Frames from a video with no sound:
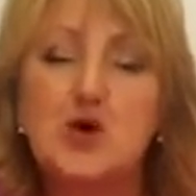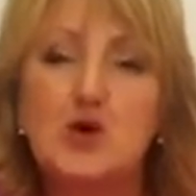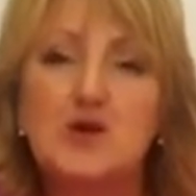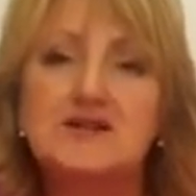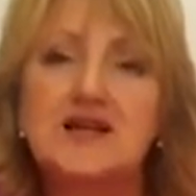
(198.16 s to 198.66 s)

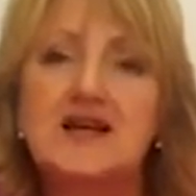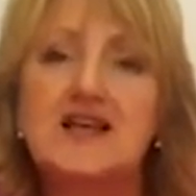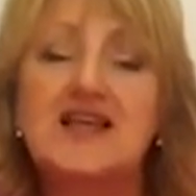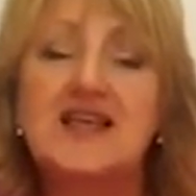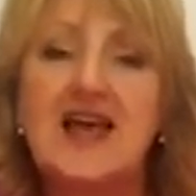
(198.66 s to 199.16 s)
It's
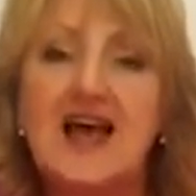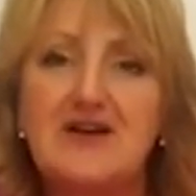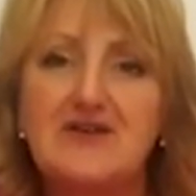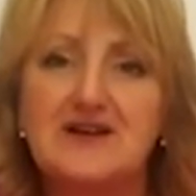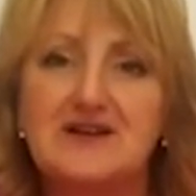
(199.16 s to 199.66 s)
called a
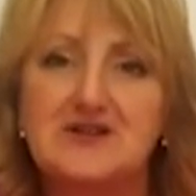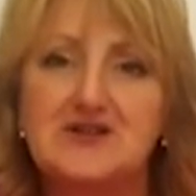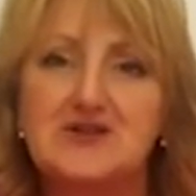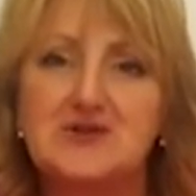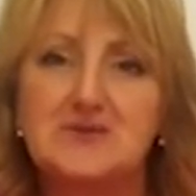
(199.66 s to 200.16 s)

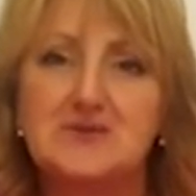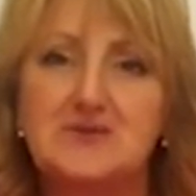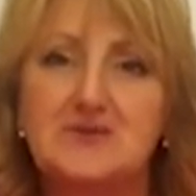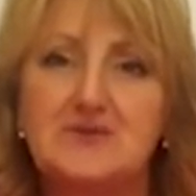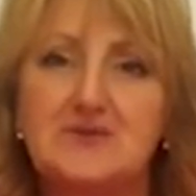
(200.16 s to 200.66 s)

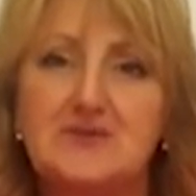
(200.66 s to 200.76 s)
garage.